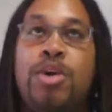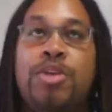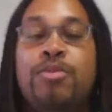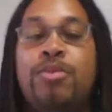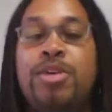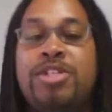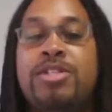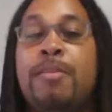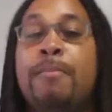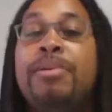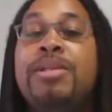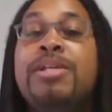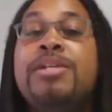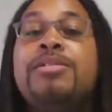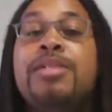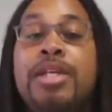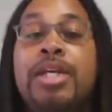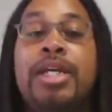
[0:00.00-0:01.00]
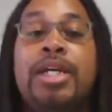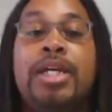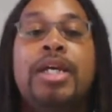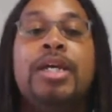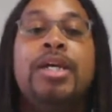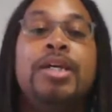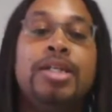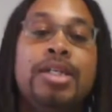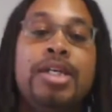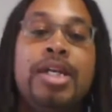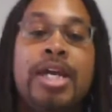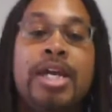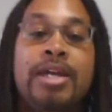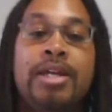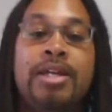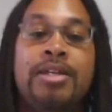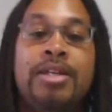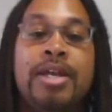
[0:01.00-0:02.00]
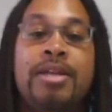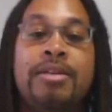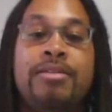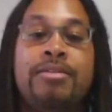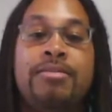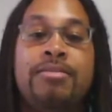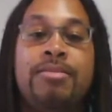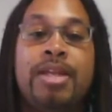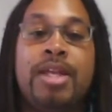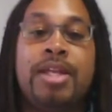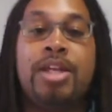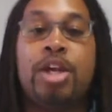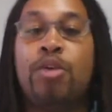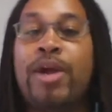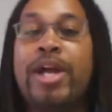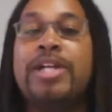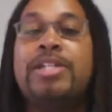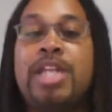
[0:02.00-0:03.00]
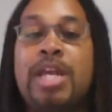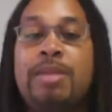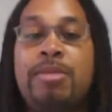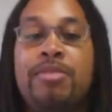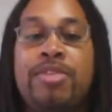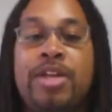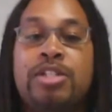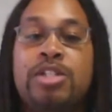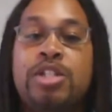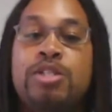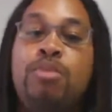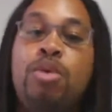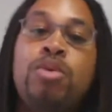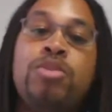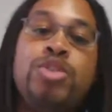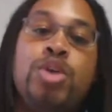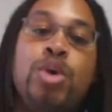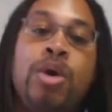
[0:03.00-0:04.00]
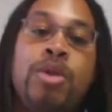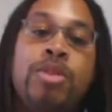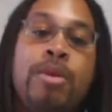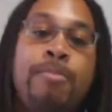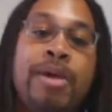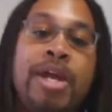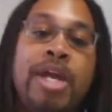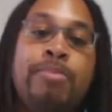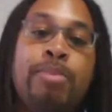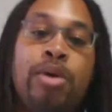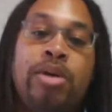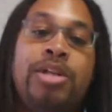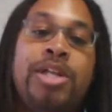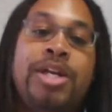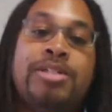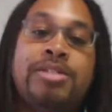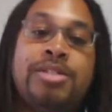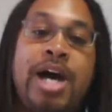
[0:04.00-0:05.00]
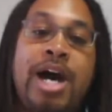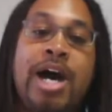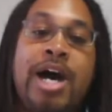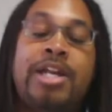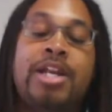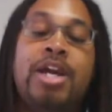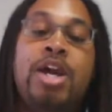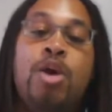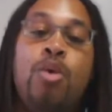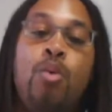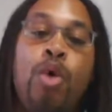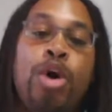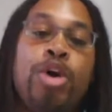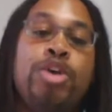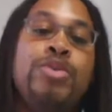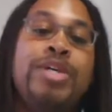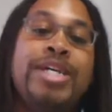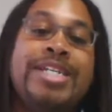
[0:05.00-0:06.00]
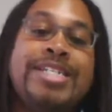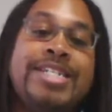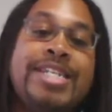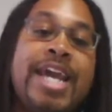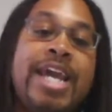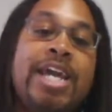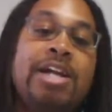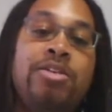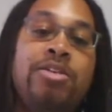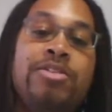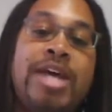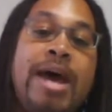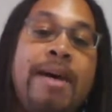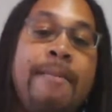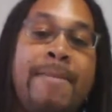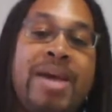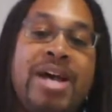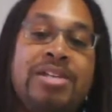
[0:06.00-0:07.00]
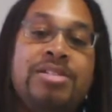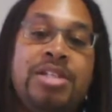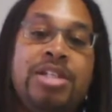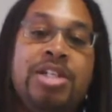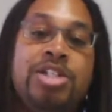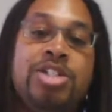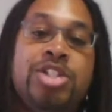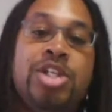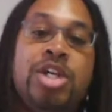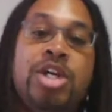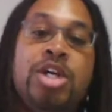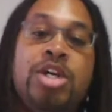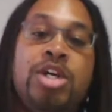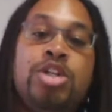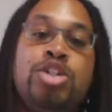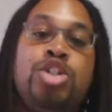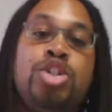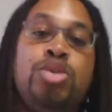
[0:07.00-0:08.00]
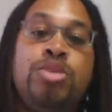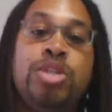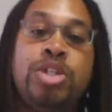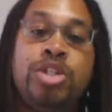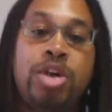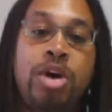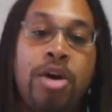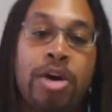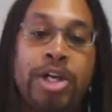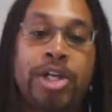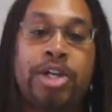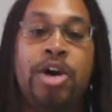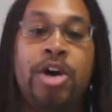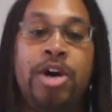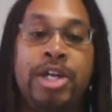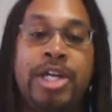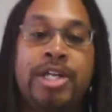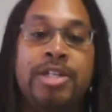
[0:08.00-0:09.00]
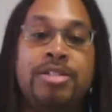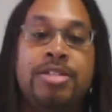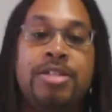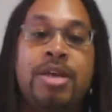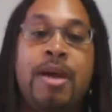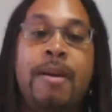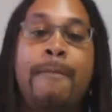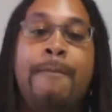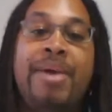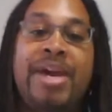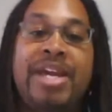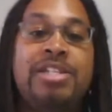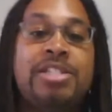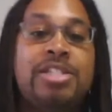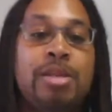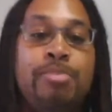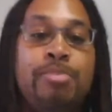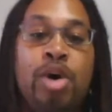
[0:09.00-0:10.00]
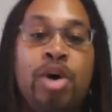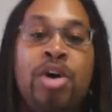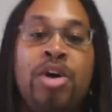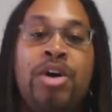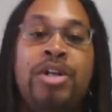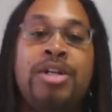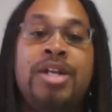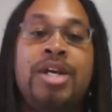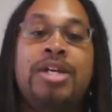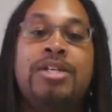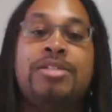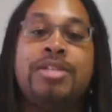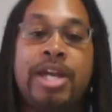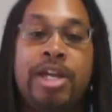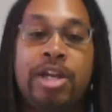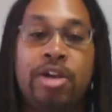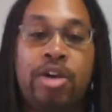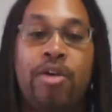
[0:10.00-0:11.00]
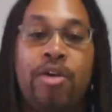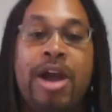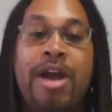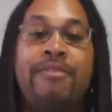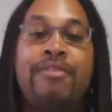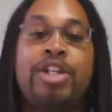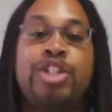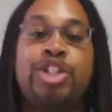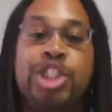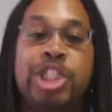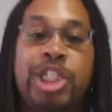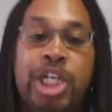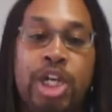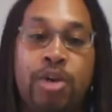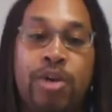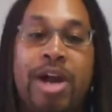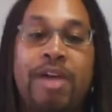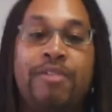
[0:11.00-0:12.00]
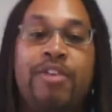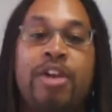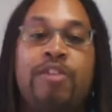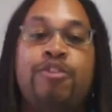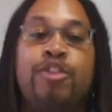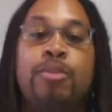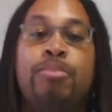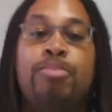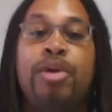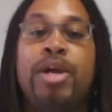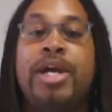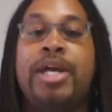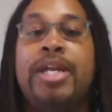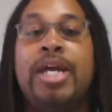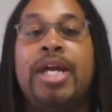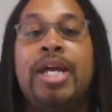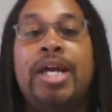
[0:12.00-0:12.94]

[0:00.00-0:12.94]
with simplicity, in the grand scheme of things, is more so on the pay-per-click side, where you can tailor that message to the target audience based upon psychographics, geographic footprint,